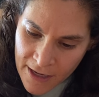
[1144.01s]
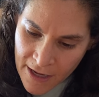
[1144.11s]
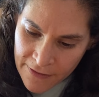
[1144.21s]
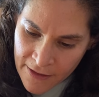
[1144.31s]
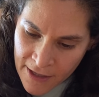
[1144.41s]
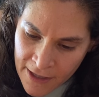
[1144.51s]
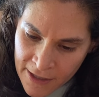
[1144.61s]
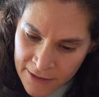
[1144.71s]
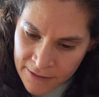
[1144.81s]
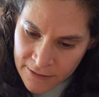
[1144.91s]
And
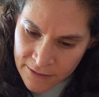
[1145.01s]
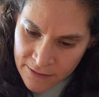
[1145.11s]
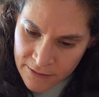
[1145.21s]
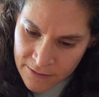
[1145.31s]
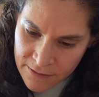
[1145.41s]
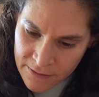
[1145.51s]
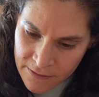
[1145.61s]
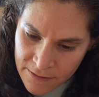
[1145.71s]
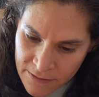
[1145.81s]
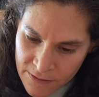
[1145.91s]
then,
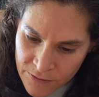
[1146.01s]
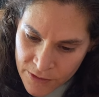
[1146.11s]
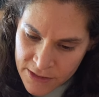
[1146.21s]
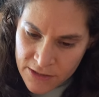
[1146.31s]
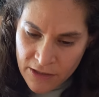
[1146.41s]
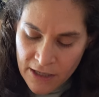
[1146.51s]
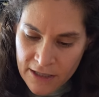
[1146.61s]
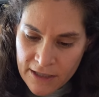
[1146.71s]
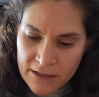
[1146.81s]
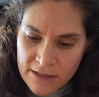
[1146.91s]
once you kind
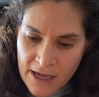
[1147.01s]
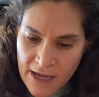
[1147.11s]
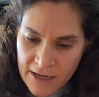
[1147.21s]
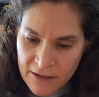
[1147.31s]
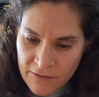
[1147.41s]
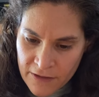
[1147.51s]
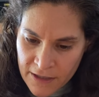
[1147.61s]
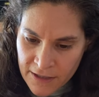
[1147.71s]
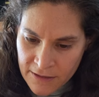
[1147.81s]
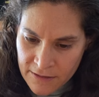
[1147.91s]
of get the hang of
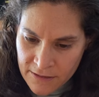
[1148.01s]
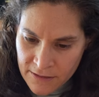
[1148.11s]
it,